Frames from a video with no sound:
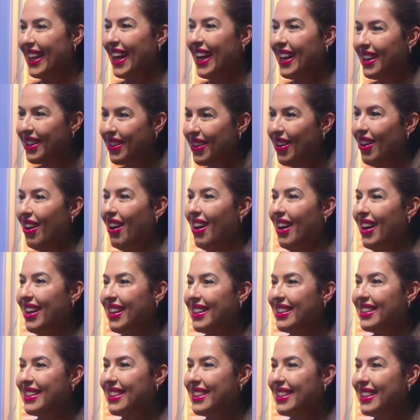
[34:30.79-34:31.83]
at
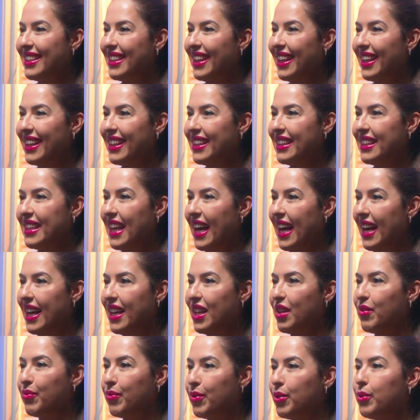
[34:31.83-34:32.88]
God. Yeah. Like that
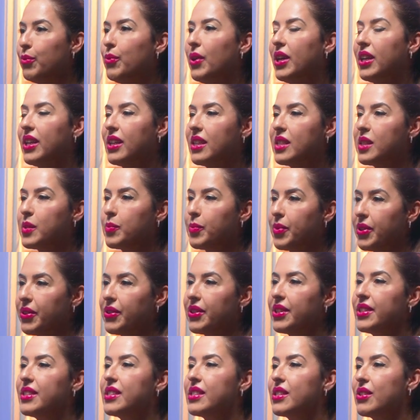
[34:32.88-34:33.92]
if you want to
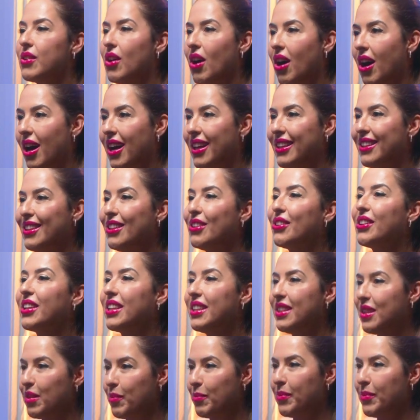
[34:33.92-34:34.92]
experience God, look in the